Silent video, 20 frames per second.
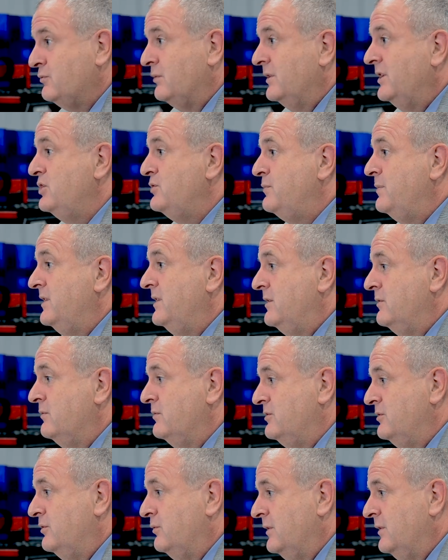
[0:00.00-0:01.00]
what HPQ is
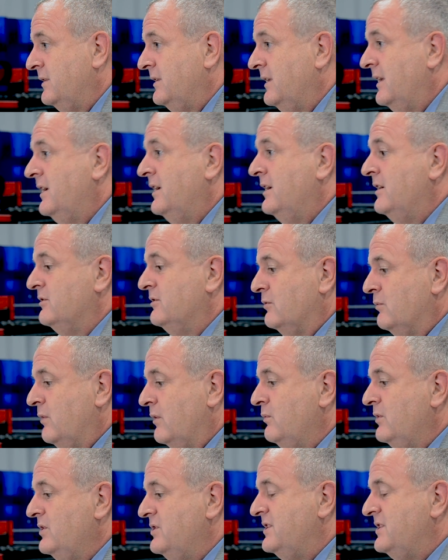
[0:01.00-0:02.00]
doing. So when
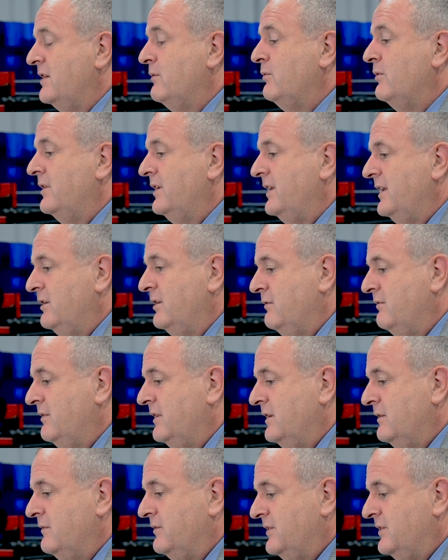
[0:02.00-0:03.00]
we say we're an
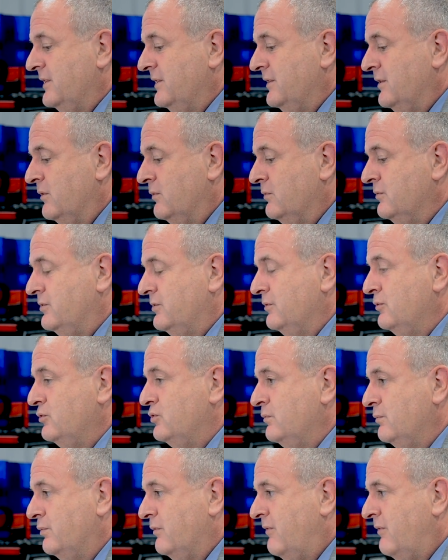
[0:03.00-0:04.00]
innovative silicon
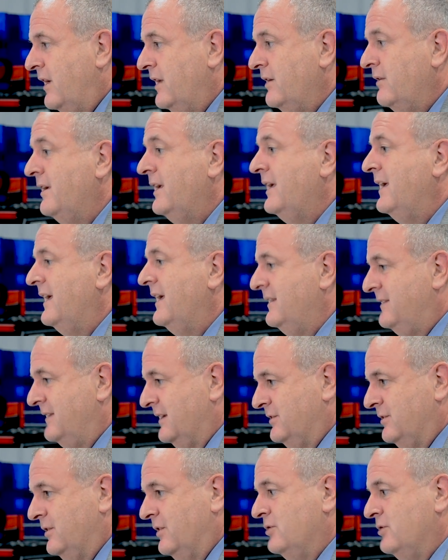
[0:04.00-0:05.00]
solution provider and
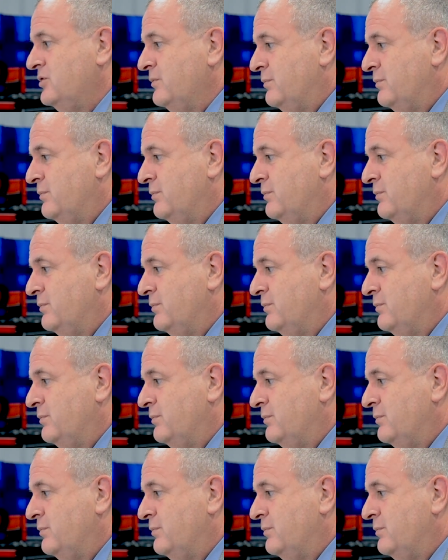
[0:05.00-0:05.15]
technology